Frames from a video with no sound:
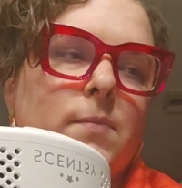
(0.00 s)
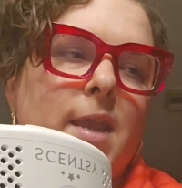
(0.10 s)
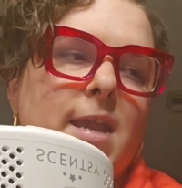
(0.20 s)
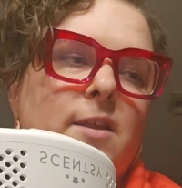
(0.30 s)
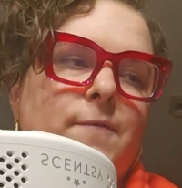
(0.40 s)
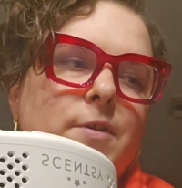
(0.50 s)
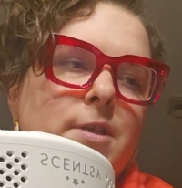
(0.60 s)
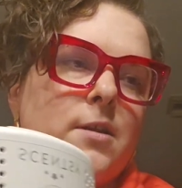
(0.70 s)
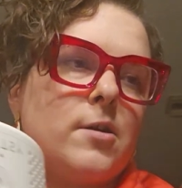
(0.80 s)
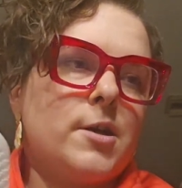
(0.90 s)
And if you
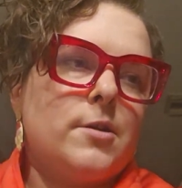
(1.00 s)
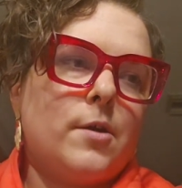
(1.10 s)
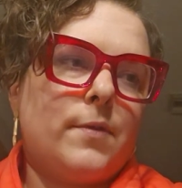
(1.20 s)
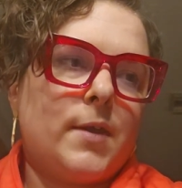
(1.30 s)
didn't already know